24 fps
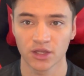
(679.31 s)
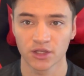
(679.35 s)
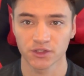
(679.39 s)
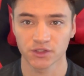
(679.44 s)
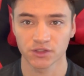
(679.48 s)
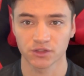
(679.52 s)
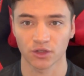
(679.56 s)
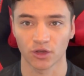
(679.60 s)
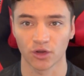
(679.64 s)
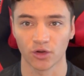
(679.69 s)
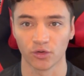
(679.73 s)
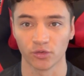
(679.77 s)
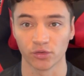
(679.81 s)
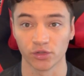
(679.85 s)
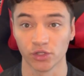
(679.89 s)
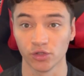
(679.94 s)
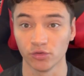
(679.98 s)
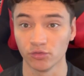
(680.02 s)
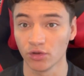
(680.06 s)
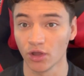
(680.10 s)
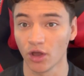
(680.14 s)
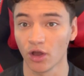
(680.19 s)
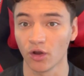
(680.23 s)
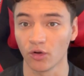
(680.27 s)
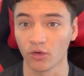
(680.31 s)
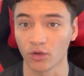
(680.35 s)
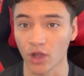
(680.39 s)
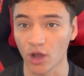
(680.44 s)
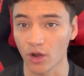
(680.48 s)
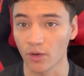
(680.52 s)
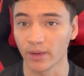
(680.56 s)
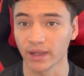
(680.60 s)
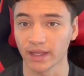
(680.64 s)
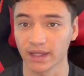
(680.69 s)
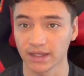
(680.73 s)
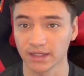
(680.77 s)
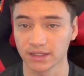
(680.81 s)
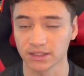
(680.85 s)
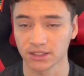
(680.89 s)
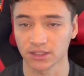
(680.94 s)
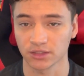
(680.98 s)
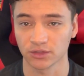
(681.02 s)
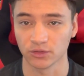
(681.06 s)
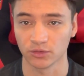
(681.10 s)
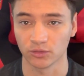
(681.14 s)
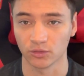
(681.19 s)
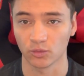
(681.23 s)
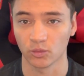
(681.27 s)
So you know going
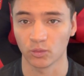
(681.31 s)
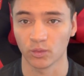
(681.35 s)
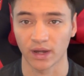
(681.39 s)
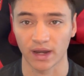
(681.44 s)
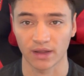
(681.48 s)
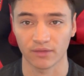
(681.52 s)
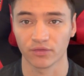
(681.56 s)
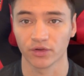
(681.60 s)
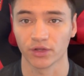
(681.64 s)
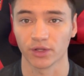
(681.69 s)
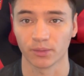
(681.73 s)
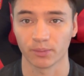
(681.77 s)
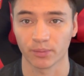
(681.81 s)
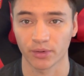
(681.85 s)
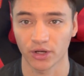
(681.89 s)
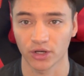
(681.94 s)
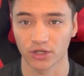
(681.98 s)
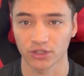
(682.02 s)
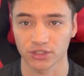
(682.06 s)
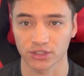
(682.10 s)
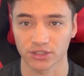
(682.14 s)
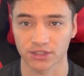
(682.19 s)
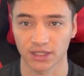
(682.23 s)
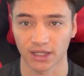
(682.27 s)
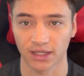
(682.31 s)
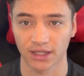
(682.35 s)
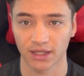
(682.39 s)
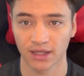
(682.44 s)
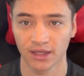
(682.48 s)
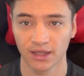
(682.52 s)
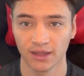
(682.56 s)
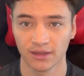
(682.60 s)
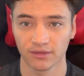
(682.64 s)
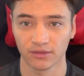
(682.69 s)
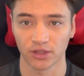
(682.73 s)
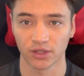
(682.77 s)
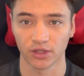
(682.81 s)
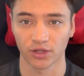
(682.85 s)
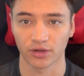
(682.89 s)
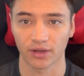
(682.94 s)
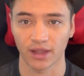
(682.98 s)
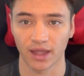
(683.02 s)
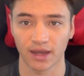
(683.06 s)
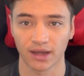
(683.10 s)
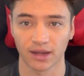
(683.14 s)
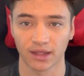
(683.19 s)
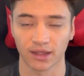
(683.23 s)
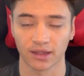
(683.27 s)
into whatever you're purchasing that you're
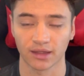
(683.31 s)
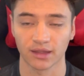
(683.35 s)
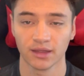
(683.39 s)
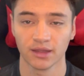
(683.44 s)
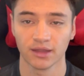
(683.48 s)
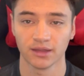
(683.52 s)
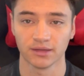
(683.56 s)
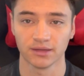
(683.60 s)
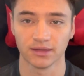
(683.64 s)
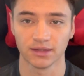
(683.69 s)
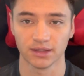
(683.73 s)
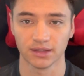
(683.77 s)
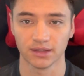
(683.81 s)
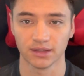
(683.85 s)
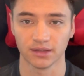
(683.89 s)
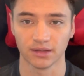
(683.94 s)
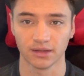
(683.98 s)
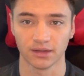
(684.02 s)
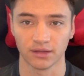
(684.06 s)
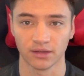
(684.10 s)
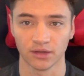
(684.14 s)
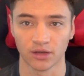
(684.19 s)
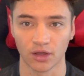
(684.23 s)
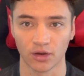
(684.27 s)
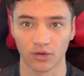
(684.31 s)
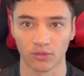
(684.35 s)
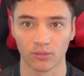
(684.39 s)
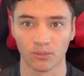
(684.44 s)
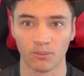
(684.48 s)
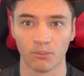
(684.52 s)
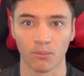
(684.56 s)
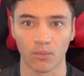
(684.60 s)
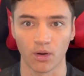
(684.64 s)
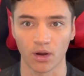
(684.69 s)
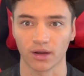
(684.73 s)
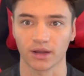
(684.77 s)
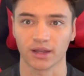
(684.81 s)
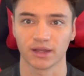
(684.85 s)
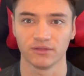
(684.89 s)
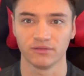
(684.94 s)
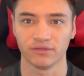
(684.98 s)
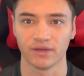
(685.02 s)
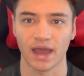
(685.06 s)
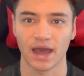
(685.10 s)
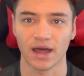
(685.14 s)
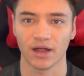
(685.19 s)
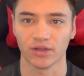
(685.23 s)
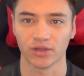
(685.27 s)
getting the you know market
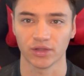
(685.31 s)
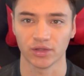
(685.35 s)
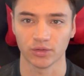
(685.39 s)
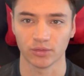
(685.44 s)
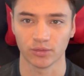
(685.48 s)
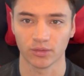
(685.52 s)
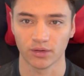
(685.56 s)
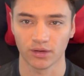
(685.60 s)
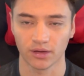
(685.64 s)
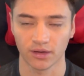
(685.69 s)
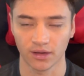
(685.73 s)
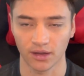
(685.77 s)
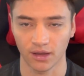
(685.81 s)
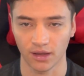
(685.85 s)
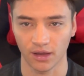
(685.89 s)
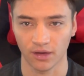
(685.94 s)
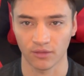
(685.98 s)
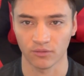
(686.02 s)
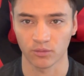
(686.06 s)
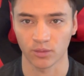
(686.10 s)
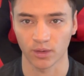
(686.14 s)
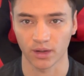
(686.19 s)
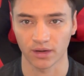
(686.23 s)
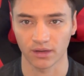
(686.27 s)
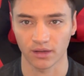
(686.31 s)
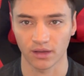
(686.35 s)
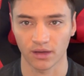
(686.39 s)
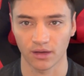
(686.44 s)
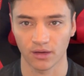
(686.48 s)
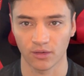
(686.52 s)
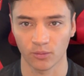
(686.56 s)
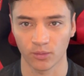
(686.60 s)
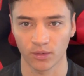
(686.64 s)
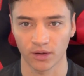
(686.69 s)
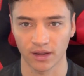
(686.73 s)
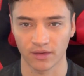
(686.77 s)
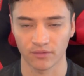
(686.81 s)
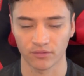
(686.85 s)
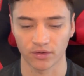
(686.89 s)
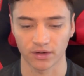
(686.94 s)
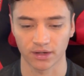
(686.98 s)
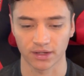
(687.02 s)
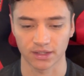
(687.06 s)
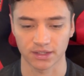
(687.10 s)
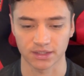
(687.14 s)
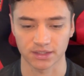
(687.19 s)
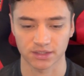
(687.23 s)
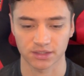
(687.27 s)
value uh, of what whatever
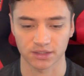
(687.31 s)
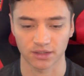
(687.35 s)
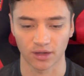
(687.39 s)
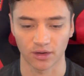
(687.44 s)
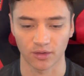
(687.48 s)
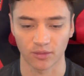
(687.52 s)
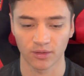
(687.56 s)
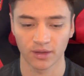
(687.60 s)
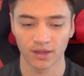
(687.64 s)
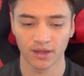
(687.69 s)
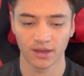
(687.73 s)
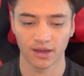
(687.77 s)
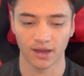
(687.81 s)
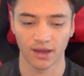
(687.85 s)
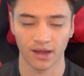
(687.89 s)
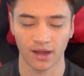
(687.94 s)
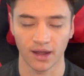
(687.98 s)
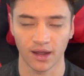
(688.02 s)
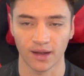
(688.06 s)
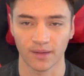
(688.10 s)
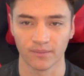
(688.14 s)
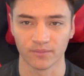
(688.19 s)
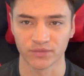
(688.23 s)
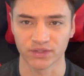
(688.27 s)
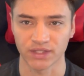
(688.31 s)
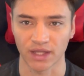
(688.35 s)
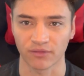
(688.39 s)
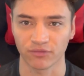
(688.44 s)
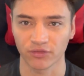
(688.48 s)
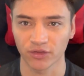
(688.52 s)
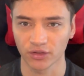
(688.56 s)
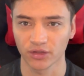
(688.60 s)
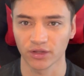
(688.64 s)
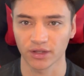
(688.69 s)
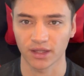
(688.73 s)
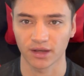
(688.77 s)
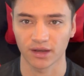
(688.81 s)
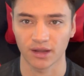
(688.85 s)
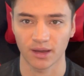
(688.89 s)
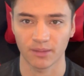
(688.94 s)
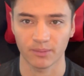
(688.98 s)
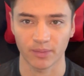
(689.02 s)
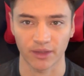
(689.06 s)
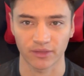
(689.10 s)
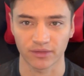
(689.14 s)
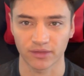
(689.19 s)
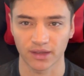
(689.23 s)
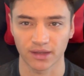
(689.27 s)
it is. So um, definitely look it
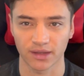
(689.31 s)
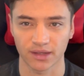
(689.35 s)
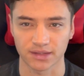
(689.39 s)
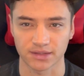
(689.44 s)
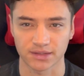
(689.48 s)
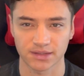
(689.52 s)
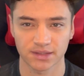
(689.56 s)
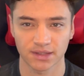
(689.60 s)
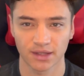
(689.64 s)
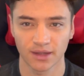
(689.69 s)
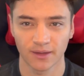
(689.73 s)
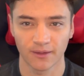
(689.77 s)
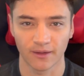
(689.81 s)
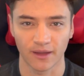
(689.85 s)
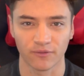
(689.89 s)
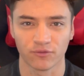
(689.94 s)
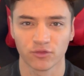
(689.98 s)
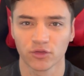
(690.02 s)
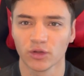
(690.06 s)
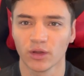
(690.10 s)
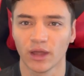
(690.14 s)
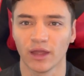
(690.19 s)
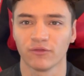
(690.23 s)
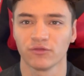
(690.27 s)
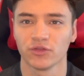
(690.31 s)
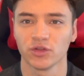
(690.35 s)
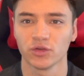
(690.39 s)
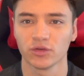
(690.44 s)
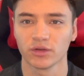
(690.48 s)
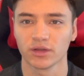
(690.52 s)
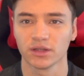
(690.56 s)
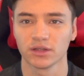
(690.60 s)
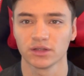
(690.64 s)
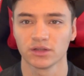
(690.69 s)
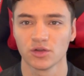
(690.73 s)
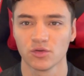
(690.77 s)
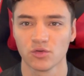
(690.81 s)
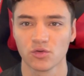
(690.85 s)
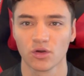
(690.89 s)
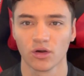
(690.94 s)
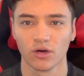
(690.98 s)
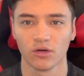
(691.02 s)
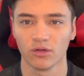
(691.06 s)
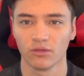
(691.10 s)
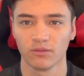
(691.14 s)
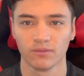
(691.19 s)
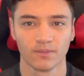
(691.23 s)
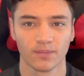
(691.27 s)
up. I think it's if you if you can
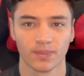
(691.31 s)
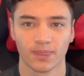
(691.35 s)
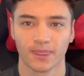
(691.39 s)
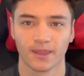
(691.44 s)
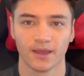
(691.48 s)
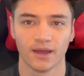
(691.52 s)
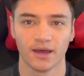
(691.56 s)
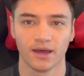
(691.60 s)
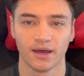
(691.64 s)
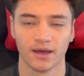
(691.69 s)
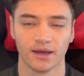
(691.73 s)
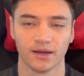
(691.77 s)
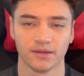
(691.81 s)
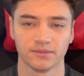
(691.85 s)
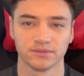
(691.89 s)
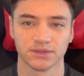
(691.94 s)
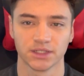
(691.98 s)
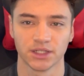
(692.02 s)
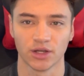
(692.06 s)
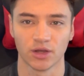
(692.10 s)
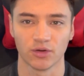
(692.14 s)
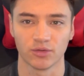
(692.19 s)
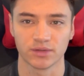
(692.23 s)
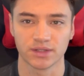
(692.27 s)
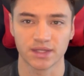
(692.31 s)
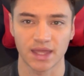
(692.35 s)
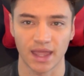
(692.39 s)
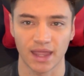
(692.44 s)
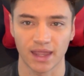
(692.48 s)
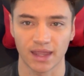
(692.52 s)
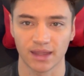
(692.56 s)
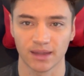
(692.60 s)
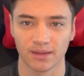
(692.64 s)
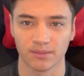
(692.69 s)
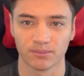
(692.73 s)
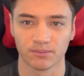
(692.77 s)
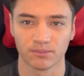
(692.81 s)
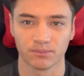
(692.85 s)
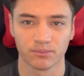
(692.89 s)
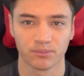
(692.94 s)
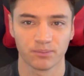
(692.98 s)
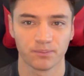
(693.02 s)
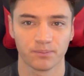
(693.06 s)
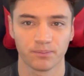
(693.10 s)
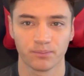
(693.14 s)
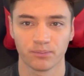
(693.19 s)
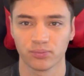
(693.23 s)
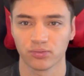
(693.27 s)
Google uh, you know game
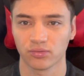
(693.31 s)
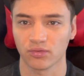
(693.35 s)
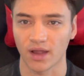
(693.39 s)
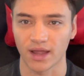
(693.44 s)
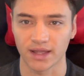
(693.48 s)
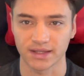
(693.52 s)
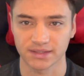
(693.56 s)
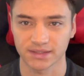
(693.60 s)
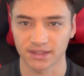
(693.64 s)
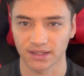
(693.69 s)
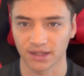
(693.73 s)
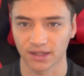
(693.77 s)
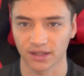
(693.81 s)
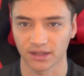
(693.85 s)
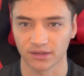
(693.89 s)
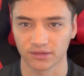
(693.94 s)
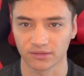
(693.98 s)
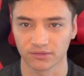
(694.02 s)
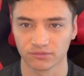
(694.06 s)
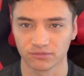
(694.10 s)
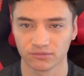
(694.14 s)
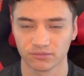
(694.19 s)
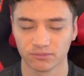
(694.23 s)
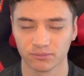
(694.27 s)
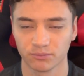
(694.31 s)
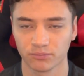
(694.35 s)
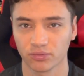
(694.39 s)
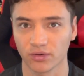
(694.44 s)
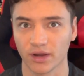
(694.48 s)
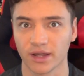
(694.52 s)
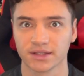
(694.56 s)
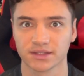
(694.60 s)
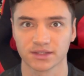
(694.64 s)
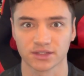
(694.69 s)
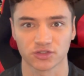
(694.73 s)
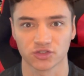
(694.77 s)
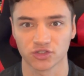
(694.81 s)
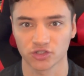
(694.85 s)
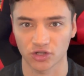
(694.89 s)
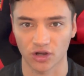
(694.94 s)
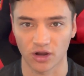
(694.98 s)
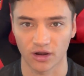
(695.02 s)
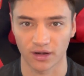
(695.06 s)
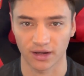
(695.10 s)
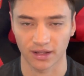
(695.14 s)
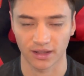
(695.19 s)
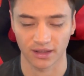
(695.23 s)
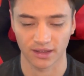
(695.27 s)
pricing prices
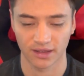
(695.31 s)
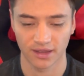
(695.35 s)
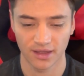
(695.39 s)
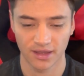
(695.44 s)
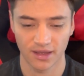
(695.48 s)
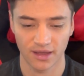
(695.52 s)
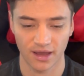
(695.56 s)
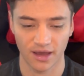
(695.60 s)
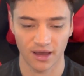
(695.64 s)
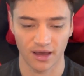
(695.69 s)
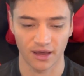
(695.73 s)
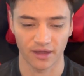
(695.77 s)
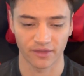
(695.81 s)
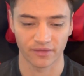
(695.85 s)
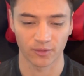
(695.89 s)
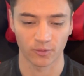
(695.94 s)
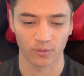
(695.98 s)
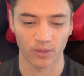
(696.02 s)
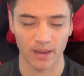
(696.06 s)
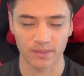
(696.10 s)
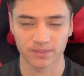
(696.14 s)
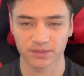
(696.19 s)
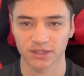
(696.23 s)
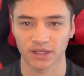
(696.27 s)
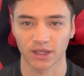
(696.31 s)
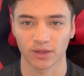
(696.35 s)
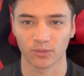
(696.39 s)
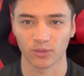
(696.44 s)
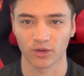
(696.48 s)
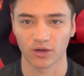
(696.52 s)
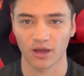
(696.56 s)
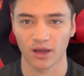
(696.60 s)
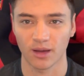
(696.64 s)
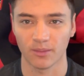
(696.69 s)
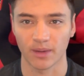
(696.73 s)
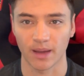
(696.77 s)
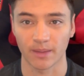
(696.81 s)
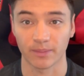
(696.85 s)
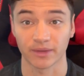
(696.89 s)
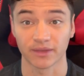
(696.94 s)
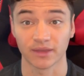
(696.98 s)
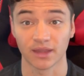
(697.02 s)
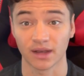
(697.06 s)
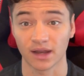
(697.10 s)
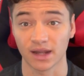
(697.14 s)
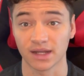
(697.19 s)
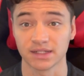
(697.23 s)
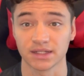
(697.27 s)
charting, uh, the website will come up, and
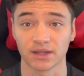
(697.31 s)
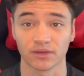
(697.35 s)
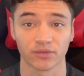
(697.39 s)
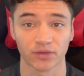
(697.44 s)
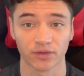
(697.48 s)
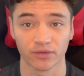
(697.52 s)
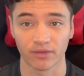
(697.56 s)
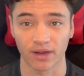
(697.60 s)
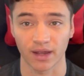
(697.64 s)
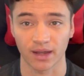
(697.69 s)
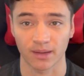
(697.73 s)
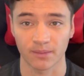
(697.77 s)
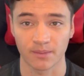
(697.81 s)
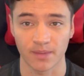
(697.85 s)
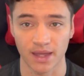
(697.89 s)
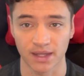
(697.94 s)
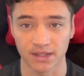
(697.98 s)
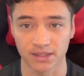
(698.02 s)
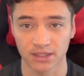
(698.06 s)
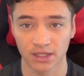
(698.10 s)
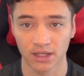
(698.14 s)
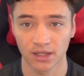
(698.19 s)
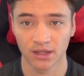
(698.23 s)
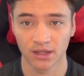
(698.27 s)
then I definitely recommend